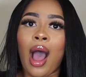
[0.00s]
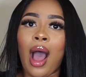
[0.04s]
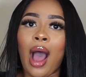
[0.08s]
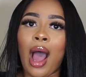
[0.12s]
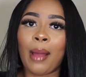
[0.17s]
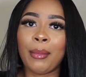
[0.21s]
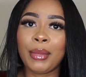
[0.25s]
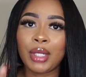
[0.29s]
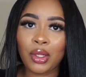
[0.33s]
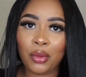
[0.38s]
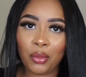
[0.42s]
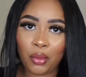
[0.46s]

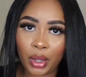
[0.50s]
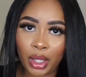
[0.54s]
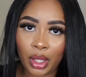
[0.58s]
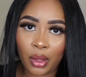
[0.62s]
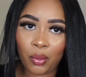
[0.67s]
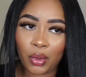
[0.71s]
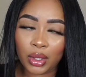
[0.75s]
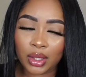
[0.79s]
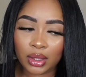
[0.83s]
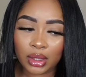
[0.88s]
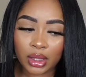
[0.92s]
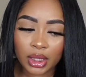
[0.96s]
I'm gonna wear
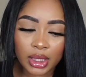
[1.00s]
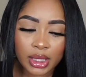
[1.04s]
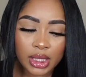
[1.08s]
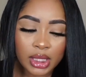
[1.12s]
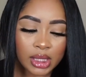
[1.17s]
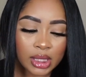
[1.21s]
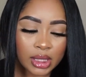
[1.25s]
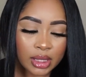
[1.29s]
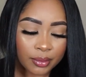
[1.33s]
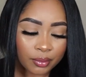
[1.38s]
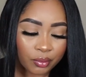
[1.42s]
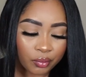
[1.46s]
one of
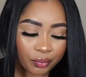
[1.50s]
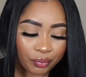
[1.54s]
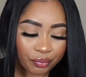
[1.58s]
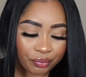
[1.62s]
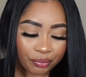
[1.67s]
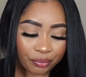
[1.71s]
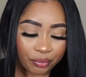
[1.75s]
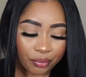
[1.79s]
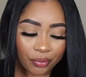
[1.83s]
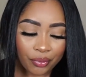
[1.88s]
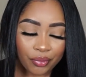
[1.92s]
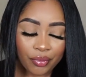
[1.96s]
these
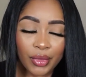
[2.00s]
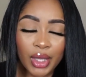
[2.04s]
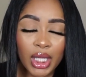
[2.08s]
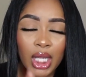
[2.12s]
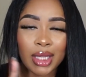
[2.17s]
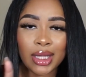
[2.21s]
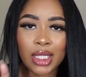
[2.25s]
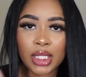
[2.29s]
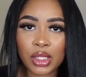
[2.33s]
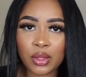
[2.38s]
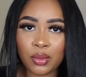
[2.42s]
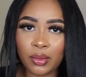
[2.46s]

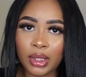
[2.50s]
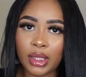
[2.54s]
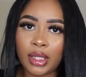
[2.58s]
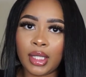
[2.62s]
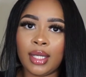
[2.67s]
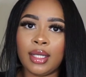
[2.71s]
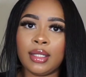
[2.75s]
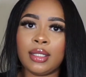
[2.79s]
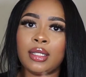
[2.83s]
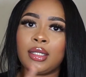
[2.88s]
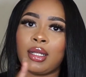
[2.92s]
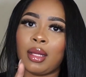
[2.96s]
this
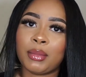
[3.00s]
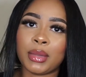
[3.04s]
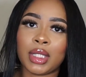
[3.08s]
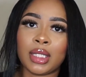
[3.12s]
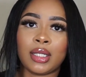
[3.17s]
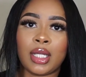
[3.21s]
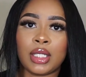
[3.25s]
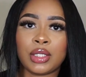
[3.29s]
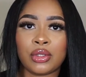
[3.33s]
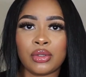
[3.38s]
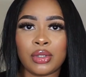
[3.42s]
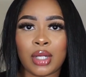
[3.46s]
weekend, and I'm gonna
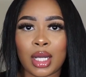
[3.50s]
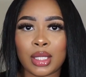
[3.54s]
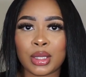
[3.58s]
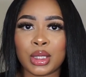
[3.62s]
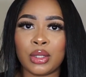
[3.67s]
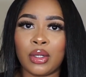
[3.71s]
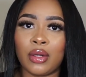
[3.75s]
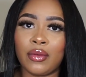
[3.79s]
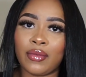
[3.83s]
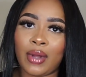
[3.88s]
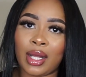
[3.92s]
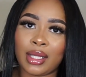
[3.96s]
let you guys
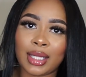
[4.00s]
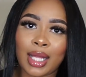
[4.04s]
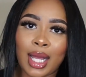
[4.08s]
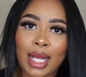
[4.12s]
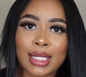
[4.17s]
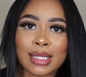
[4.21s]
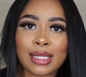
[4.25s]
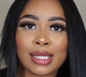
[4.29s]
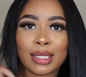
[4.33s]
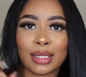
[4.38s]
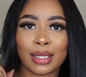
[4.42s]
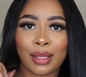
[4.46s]
know if I
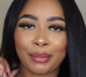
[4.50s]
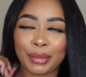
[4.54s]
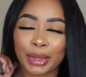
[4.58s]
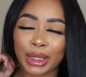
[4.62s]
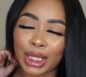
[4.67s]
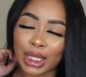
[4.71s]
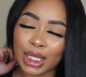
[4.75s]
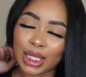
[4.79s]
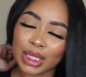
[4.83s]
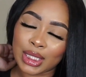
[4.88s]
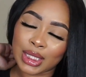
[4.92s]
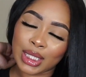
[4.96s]
last in them,
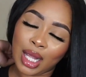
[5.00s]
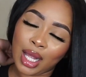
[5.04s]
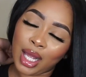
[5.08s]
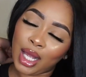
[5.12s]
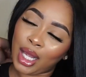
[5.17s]
because